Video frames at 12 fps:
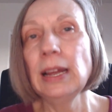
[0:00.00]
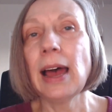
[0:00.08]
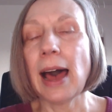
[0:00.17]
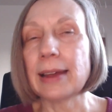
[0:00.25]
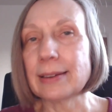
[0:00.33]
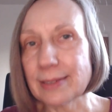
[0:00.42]

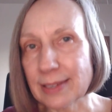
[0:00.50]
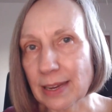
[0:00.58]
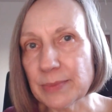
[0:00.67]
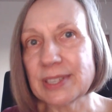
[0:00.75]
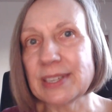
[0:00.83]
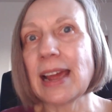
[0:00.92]
on a
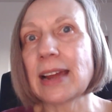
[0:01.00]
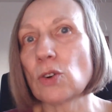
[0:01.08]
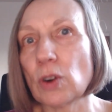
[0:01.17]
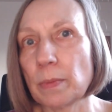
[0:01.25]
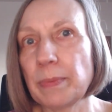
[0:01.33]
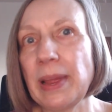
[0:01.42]
Substack
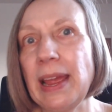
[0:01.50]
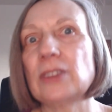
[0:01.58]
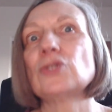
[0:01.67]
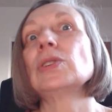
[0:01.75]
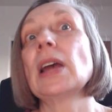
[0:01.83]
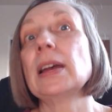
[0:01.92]
or
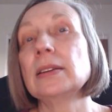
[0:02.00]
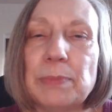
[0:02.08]
Patreon.